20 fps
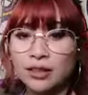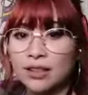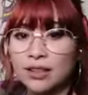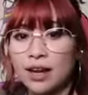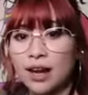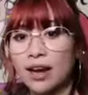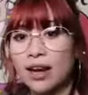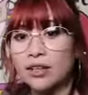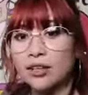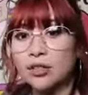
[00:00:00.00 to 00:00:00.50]

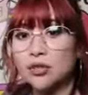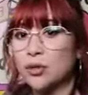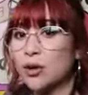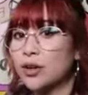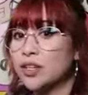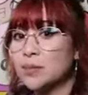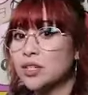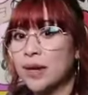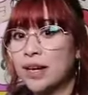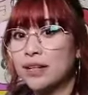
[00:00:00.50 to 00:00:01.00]
that
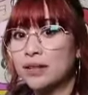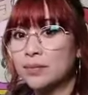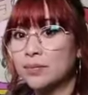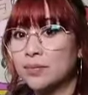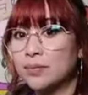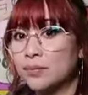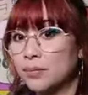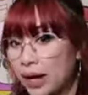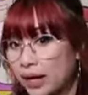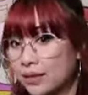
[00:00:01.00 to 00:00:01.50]
joins
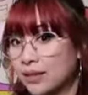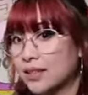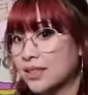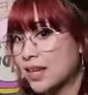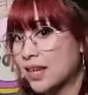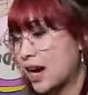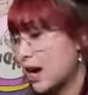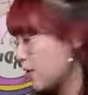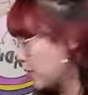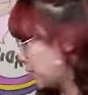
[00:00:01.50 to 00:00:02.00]
Paint the Town.